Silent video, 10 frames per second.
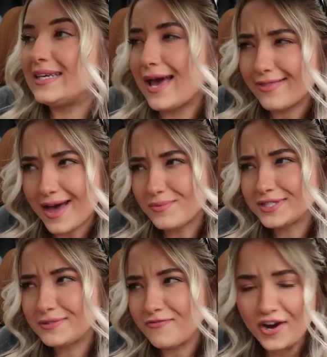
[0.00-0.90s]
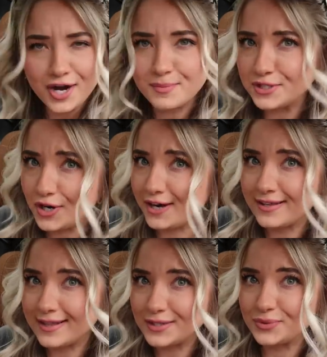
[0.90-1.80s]
Yeah, that was very bizarre. I
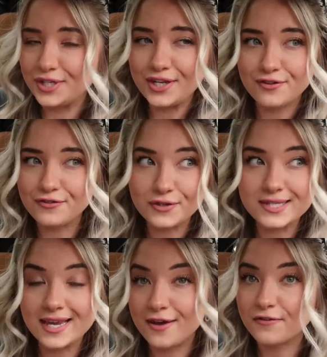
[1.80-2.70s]
think that's really confusing.